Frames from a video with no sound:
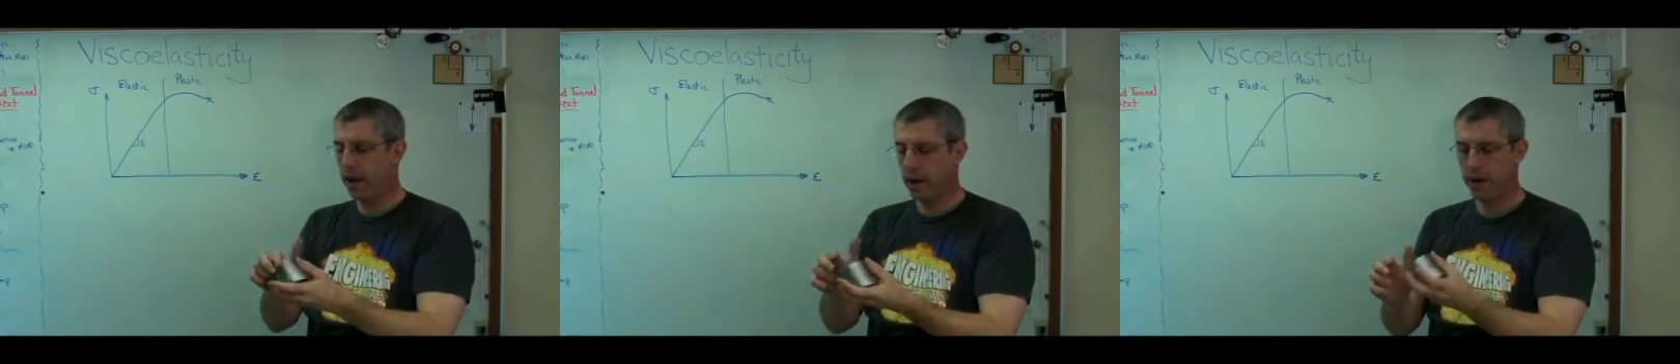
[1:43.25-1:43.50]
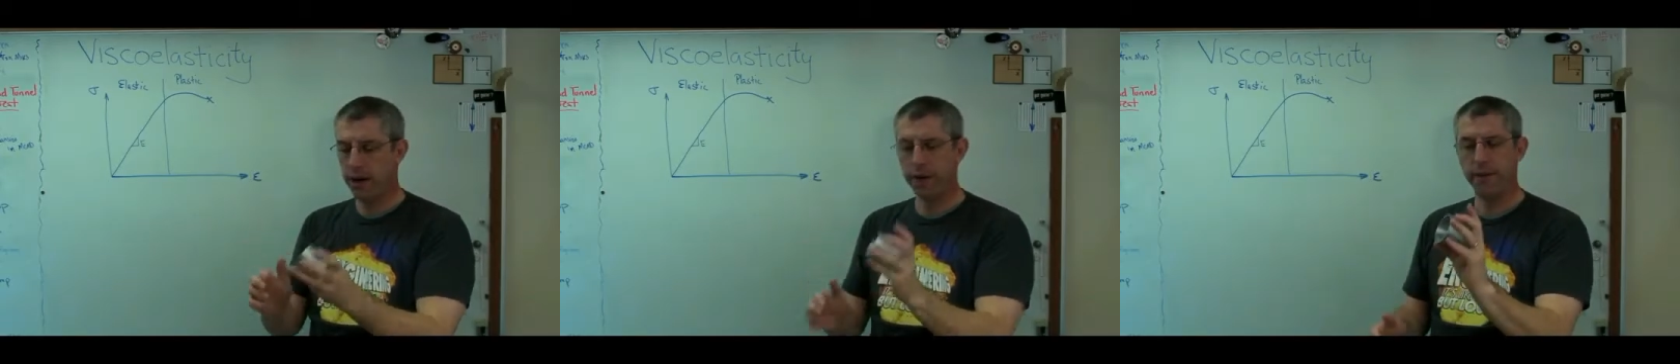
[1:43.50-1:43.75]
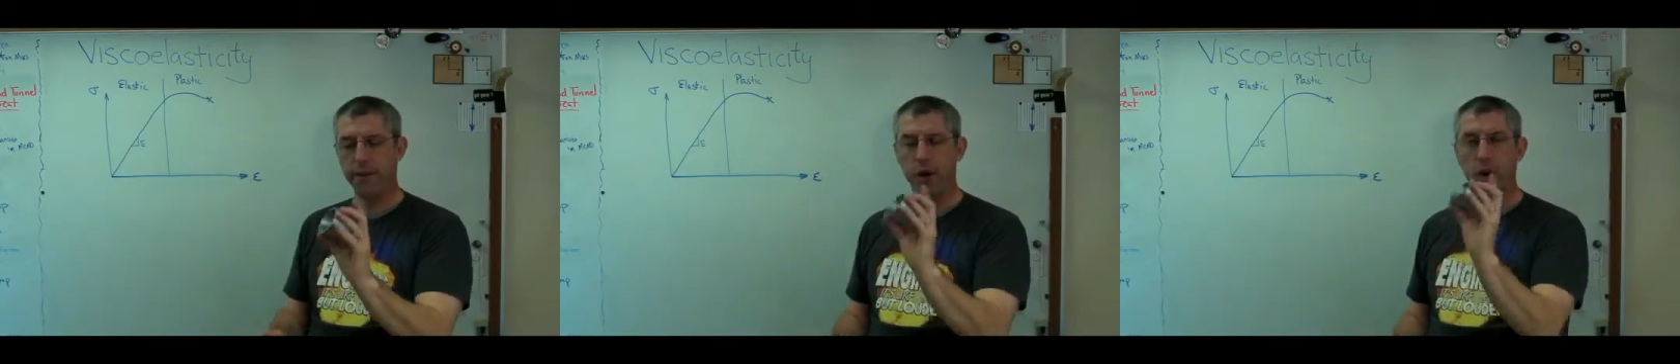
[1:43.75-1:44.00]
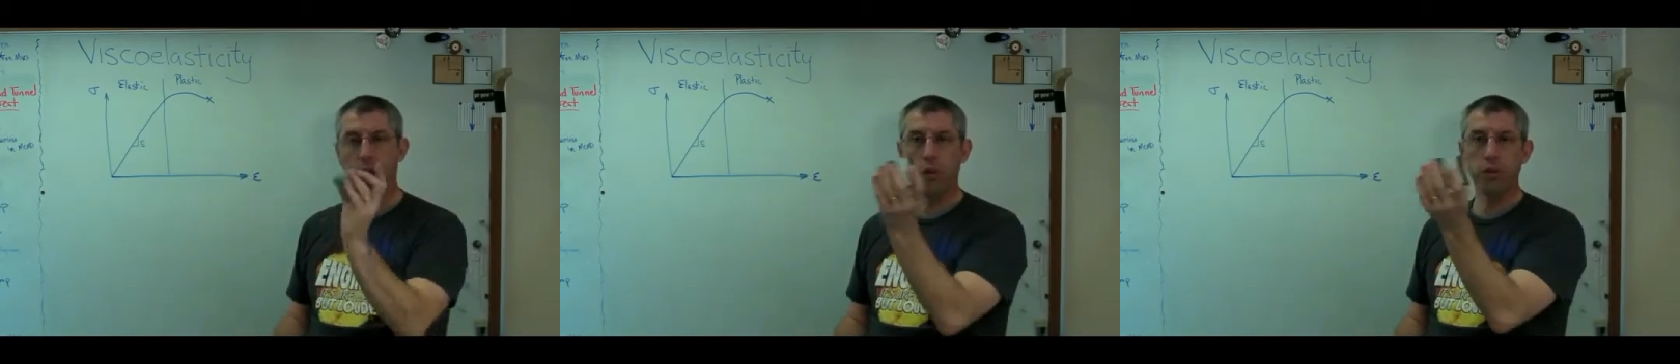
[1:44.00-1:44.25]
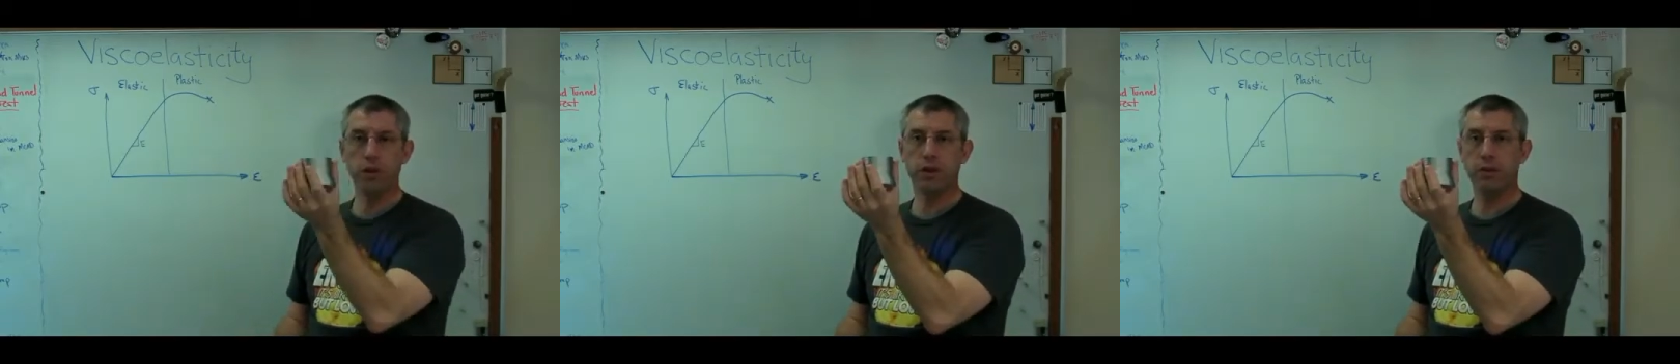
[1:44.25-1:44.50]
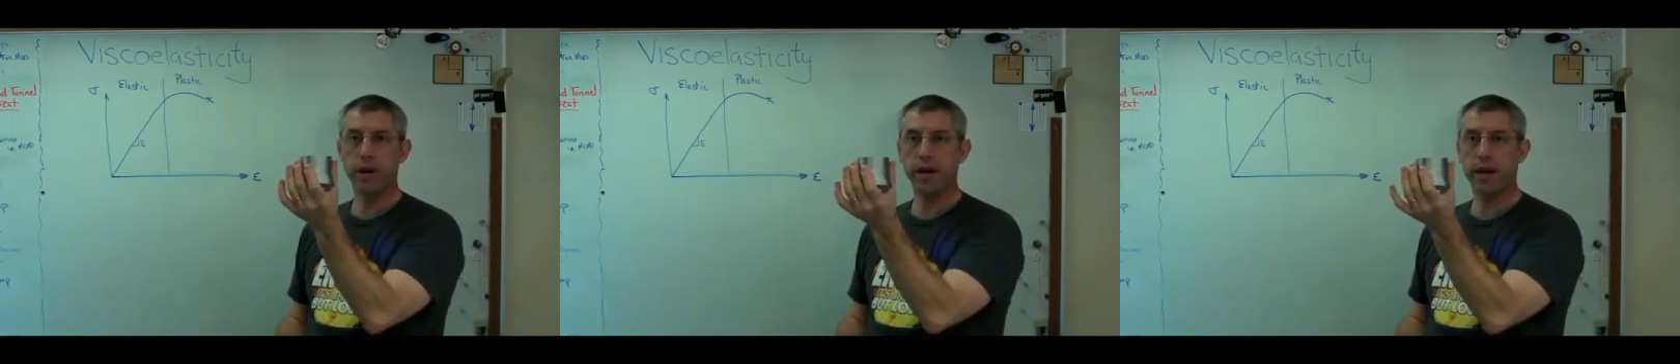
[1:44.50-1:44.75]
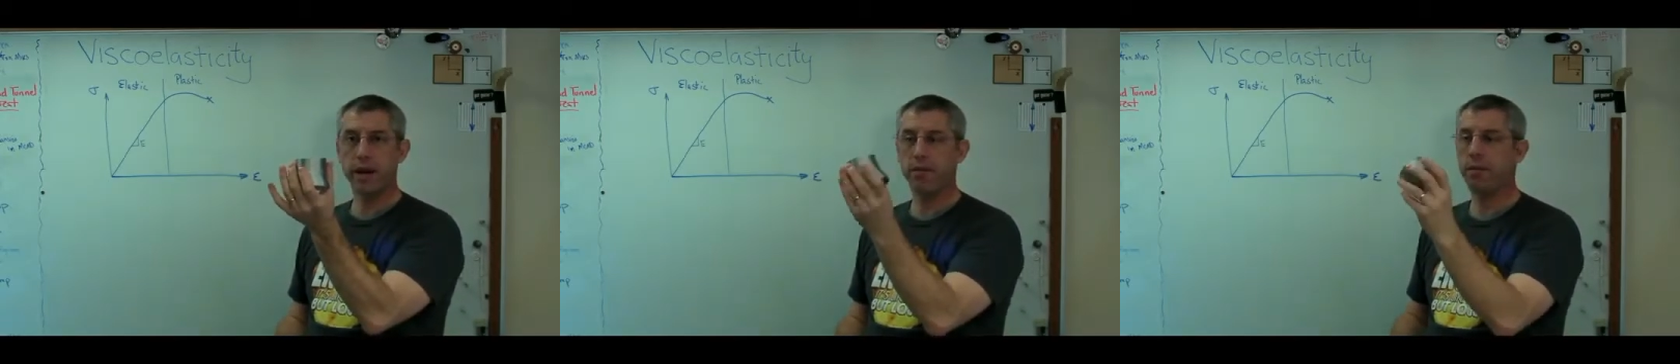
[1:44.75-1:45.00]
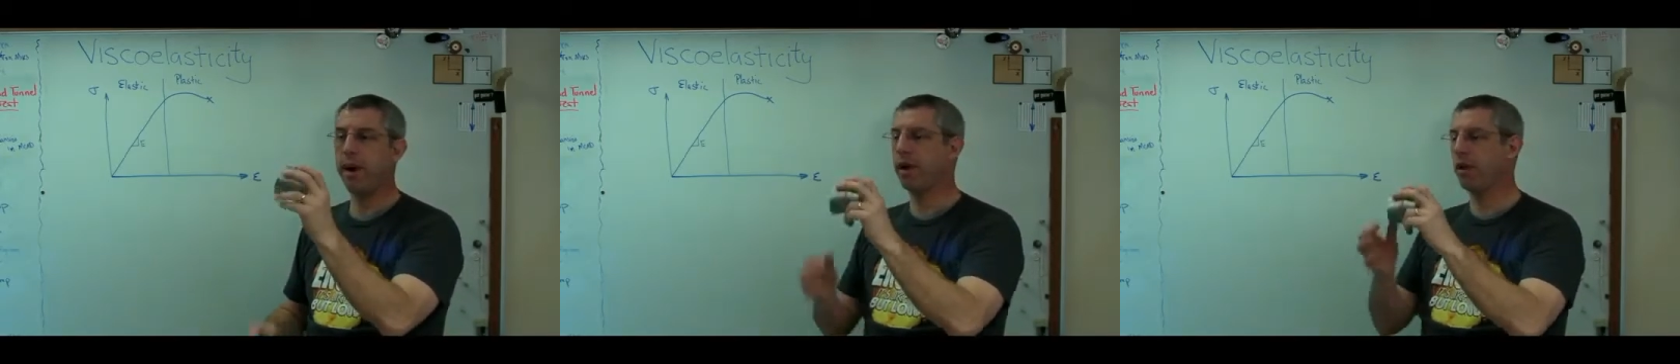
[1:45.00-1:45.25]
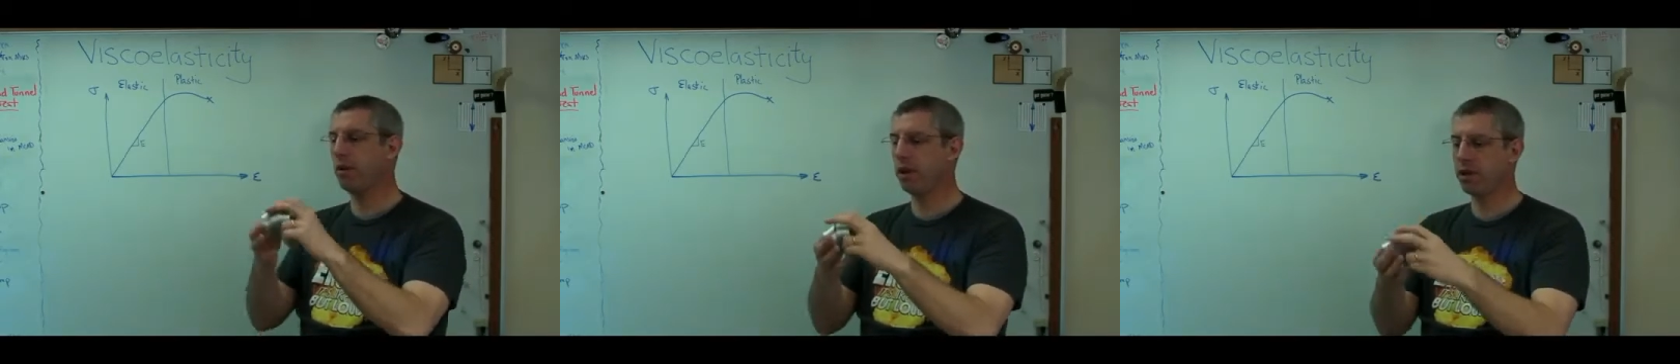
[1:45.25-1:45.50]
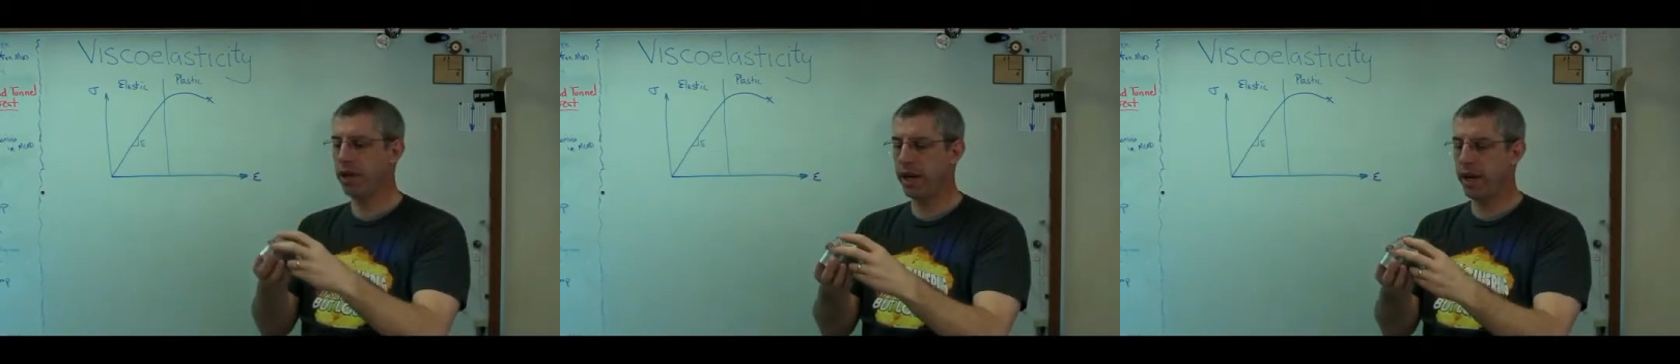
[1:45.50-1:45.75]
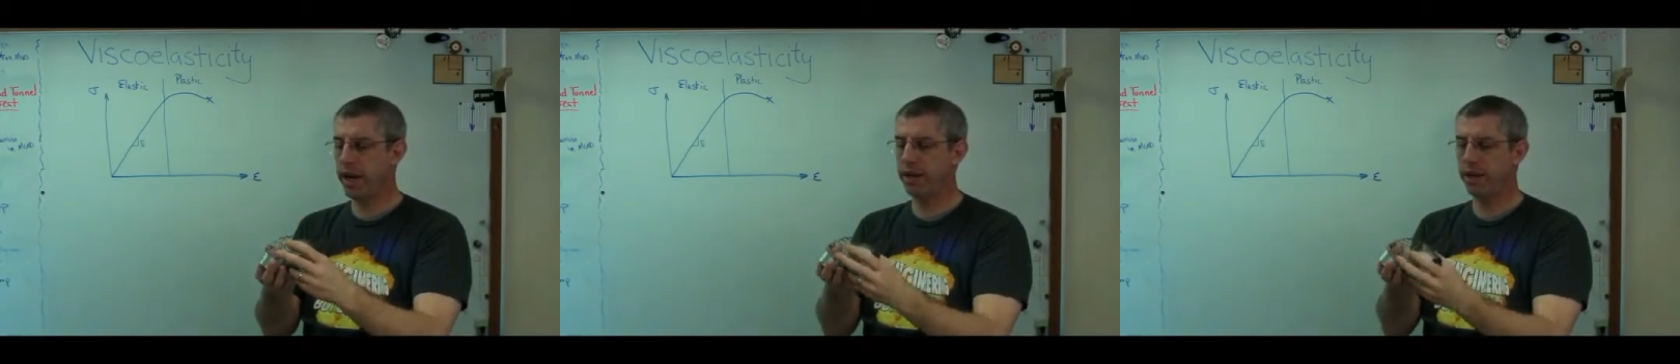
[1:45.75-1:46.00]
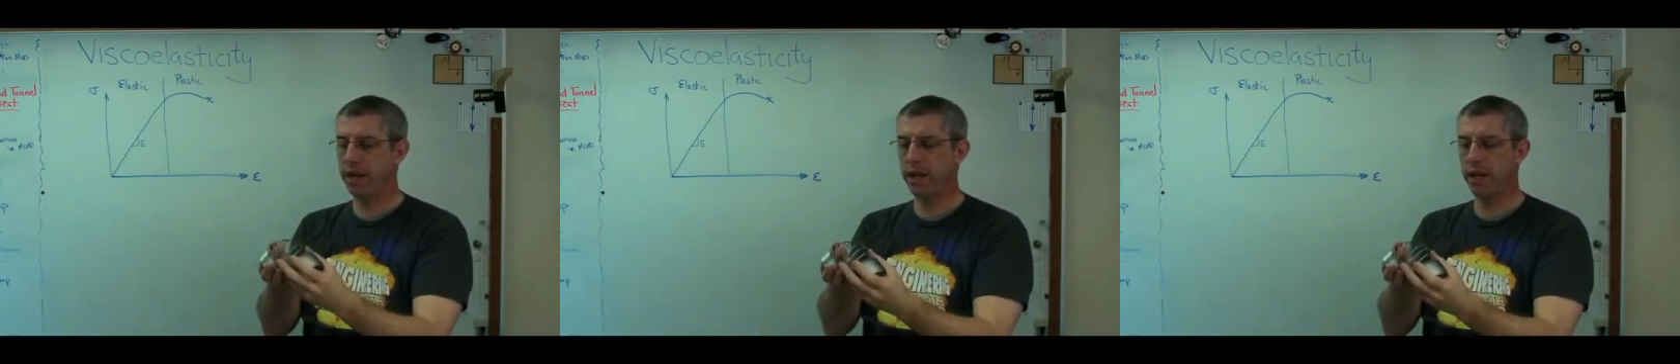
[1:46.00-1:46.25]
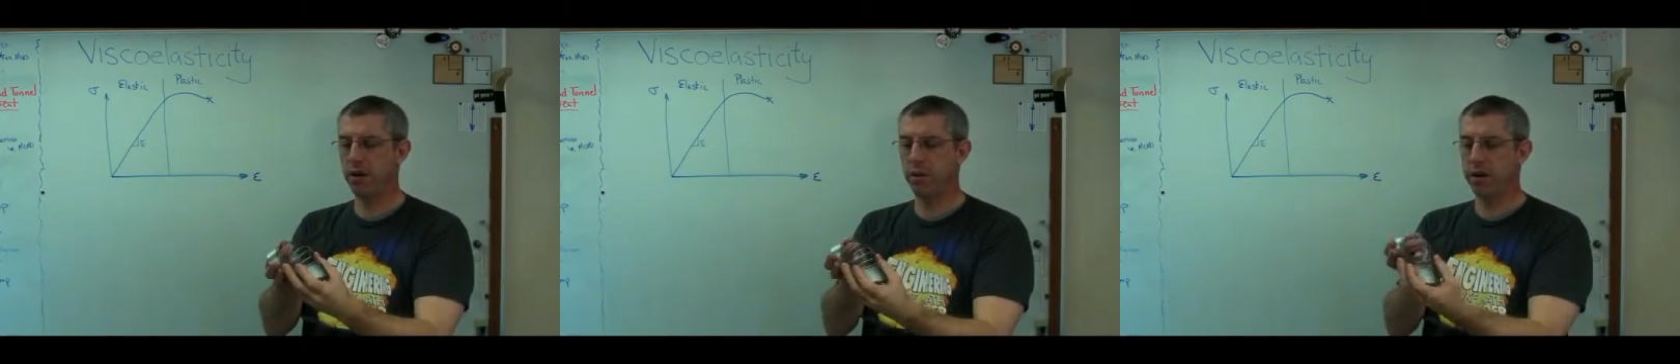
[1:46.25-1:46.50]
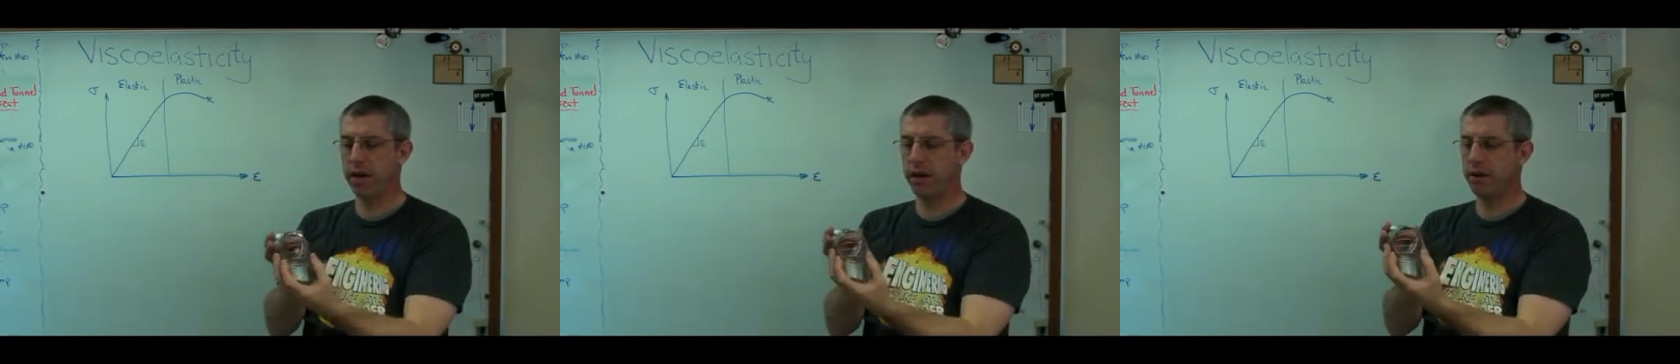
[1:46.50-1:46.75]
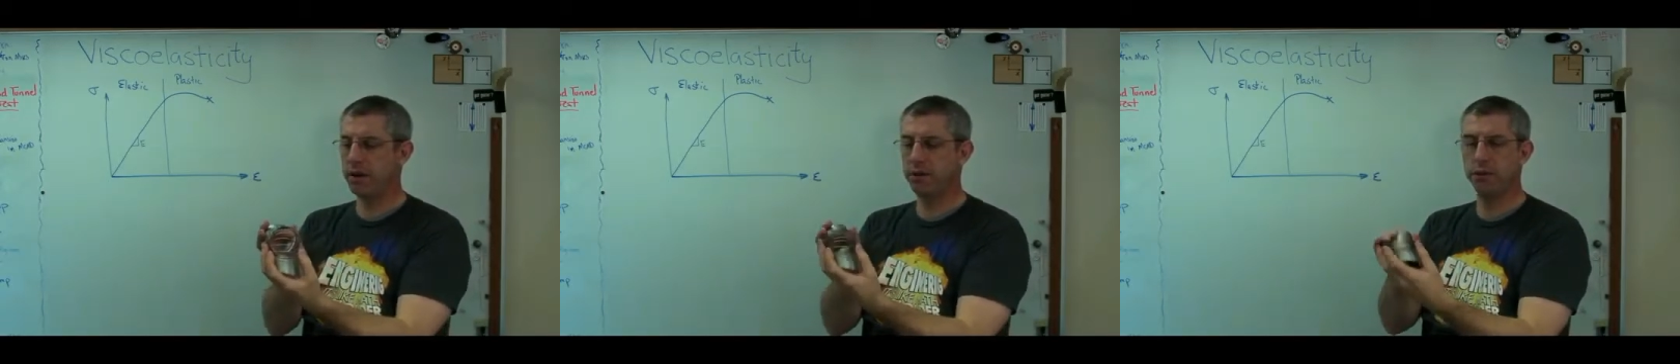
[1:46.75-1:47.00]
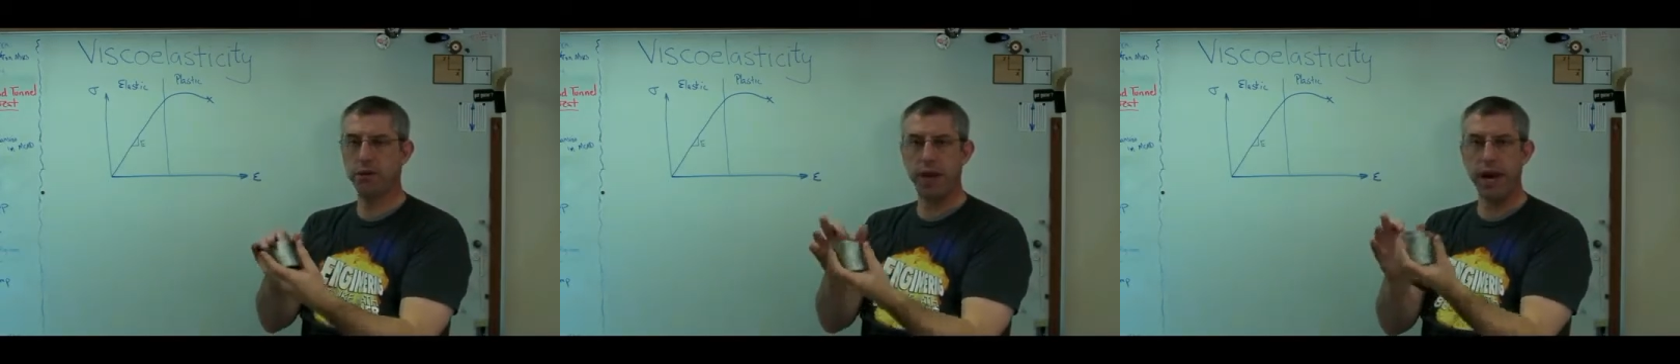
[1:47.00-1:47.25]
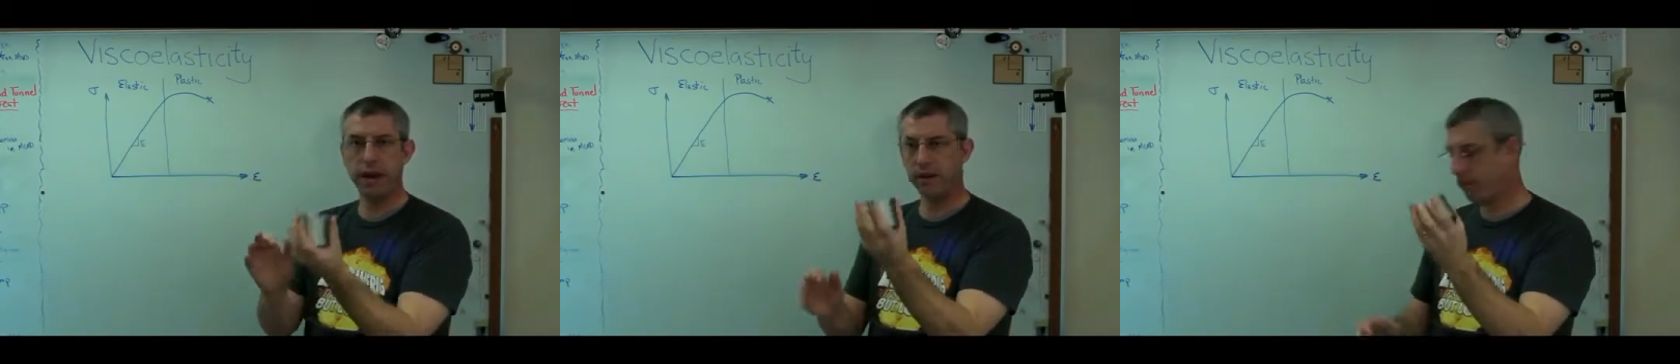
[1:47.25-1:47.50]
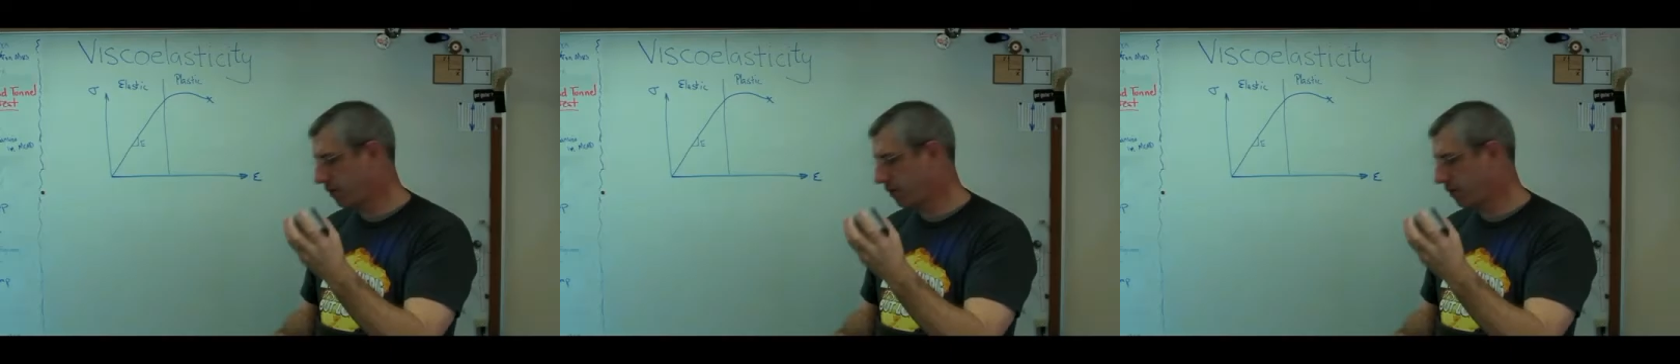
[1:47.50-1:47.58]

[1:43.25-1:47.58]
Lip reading: All right, the old ones are made out of metal. The ones I had as a kid are made out of this flat